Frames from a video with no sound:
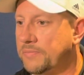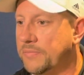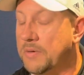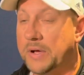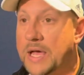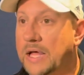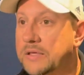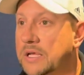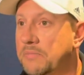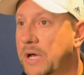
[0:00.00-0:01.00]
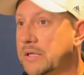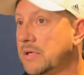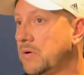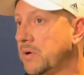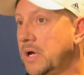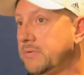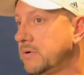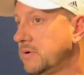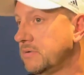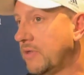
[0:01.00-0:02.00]
And Makai didn't even make the whole game
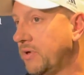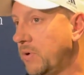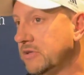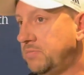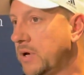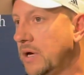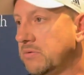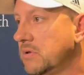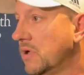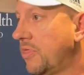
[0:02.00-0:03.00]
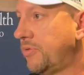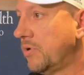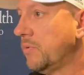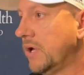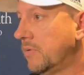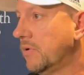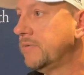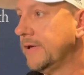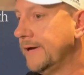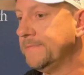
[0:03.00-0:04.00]
through. So I think we had Spencer game through. The other three we had to
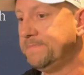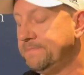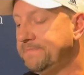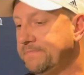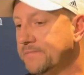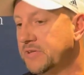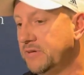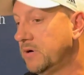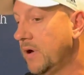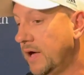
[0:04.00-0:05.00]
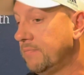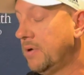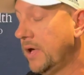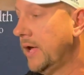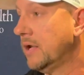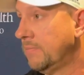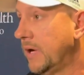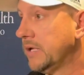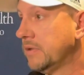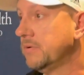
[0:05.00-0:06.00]
rotate. So you're right. Probably eight of them had
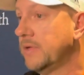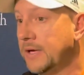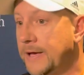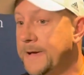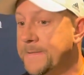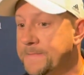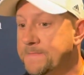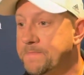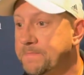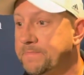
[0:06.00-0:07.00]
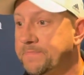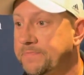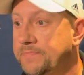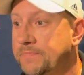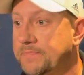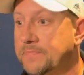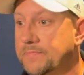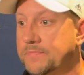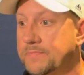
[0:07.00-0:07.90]
to get through that game.